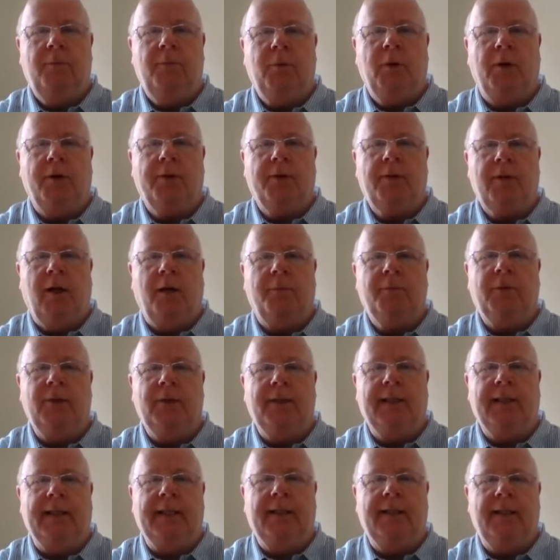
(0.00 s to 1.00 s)
brought up to
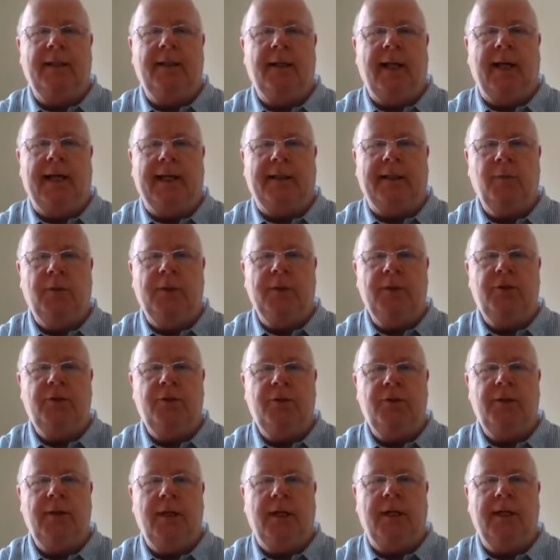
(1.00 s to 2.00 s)
date in
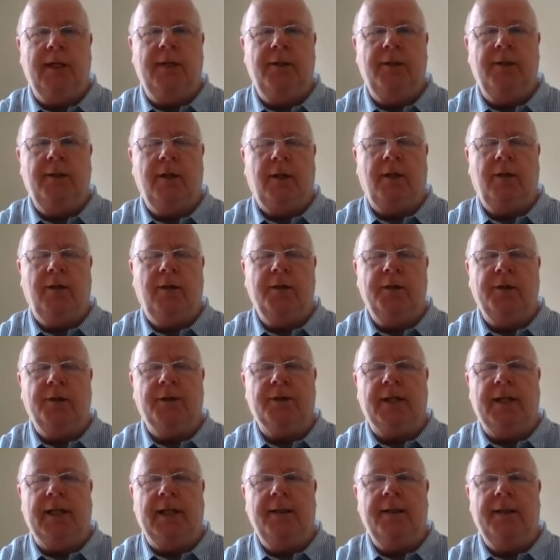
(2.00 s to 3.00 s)
language and our
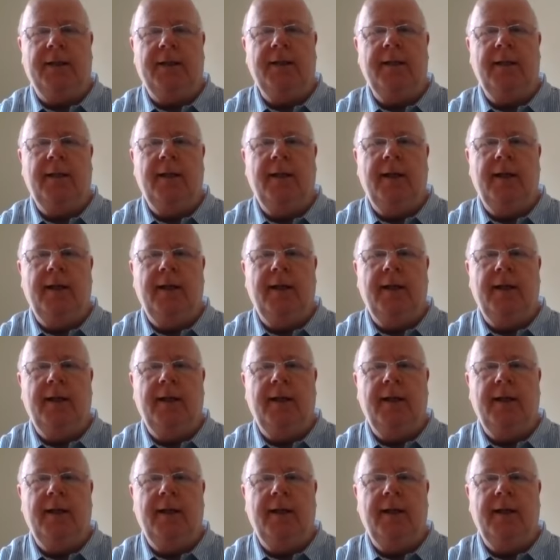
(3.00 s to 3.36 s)
understanding.